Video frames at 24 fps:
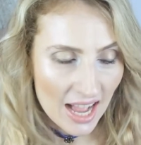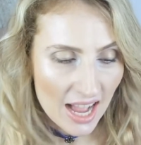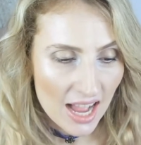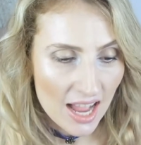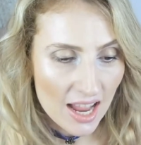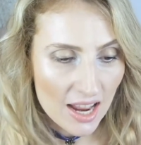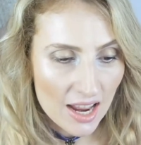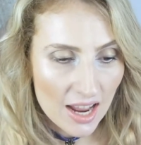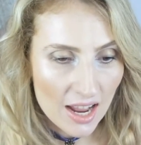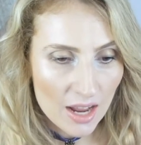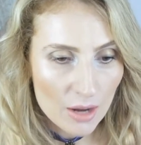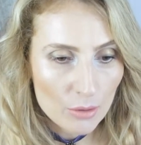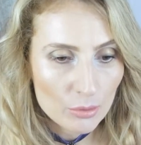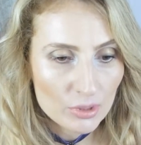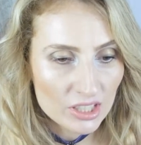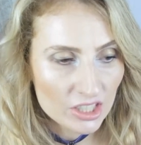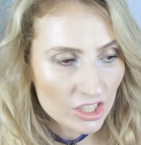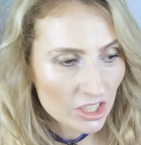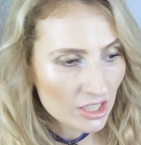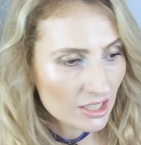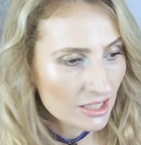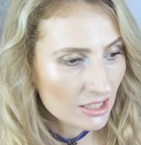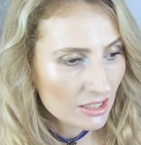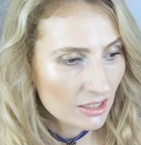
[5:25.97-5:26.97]
I, I was
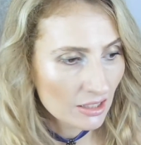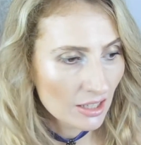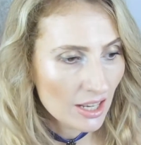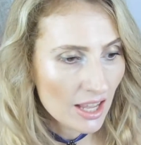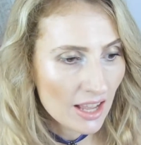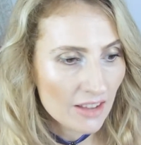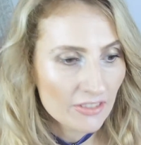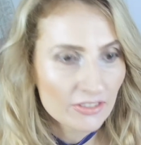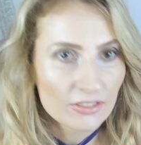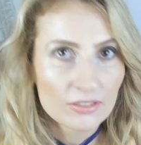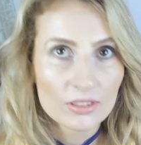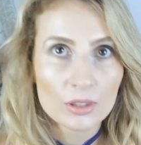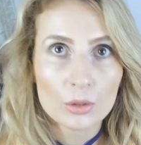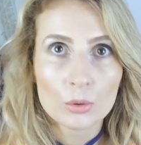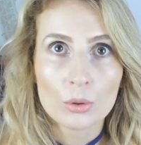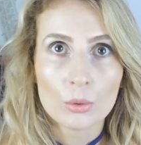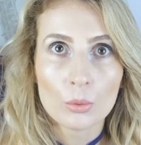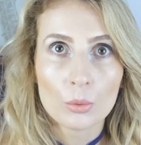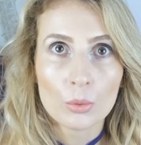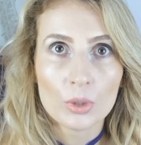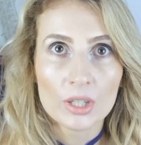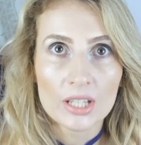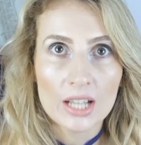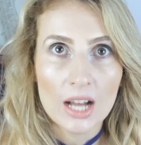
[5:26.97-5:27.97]
just left
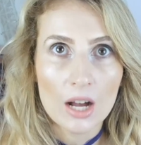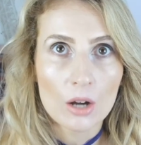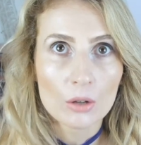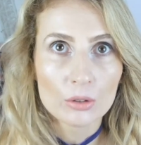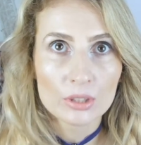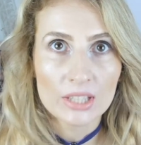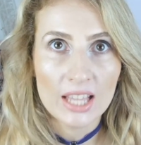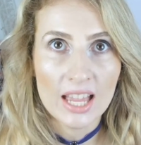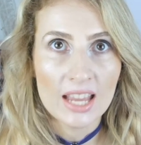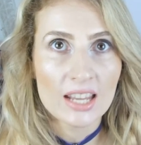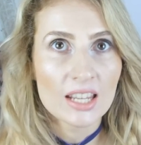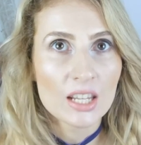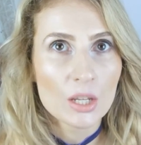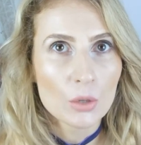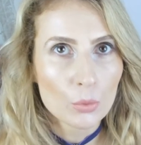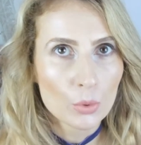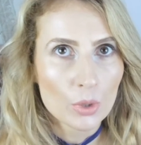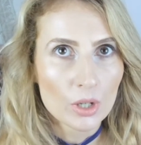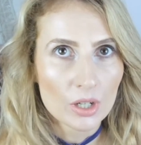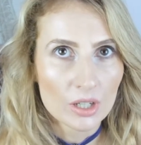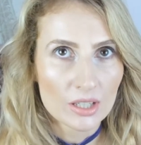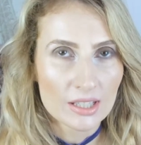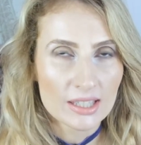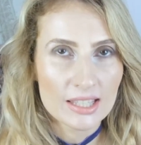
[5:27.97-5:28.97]
without any
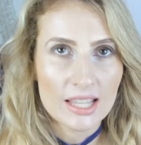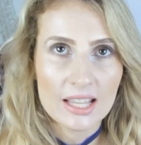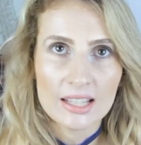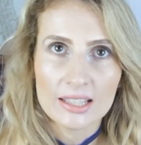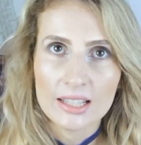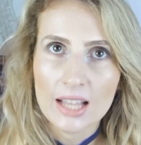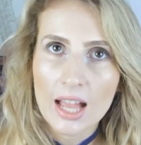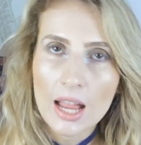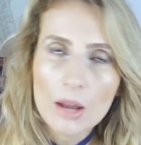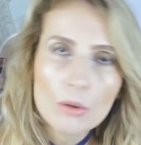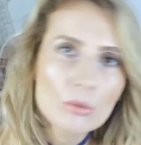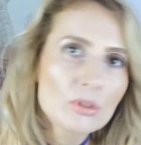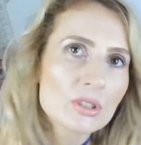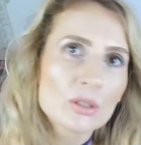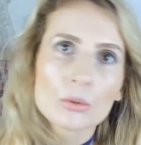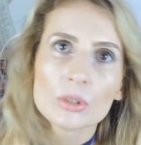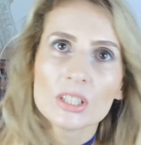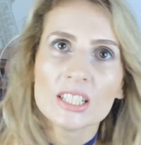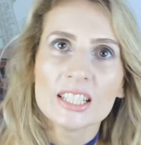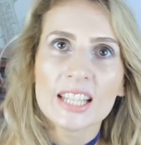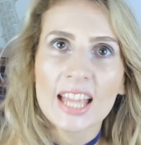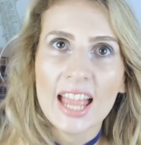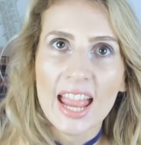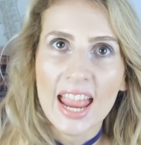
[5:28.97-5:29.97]
words, and I was
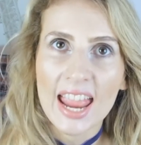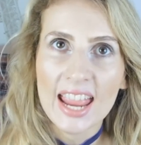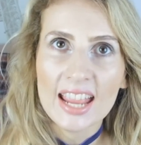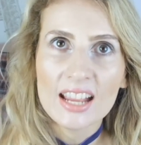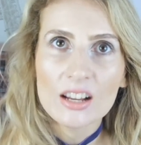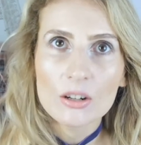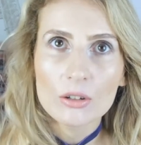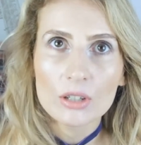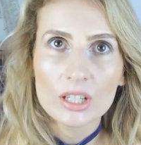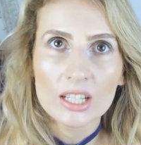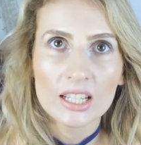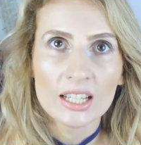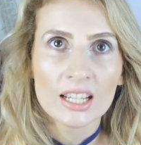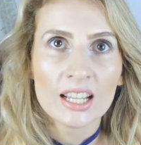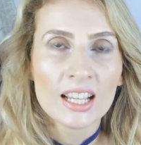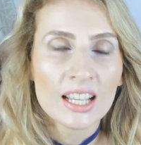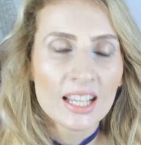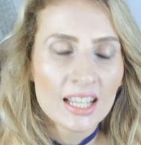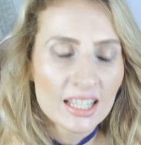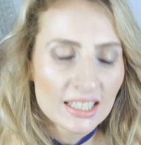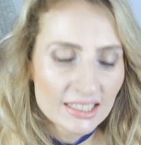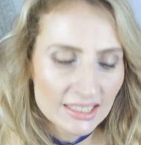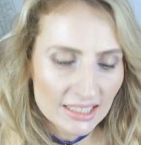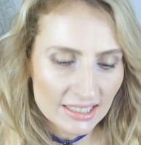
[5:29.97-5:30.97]
really angry
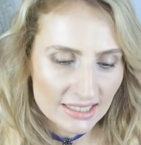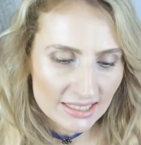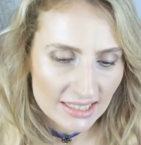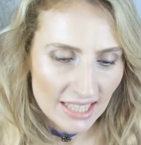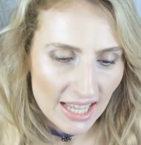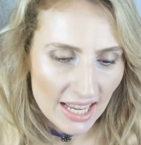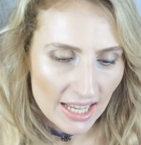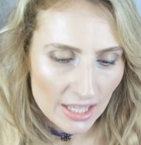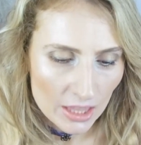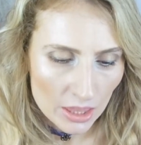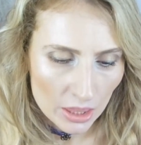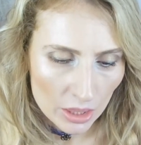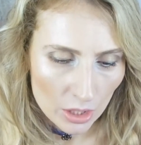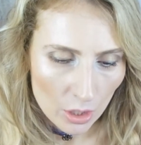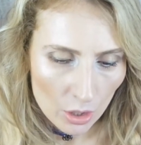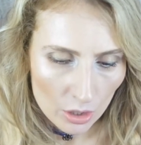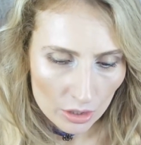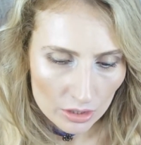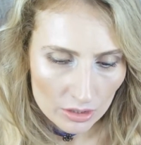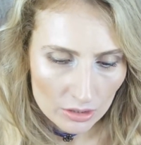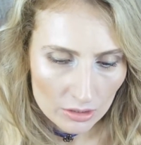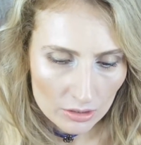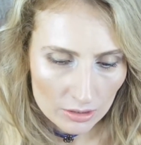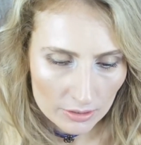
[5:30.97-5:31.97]
that they
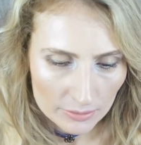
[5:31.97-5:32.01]
thought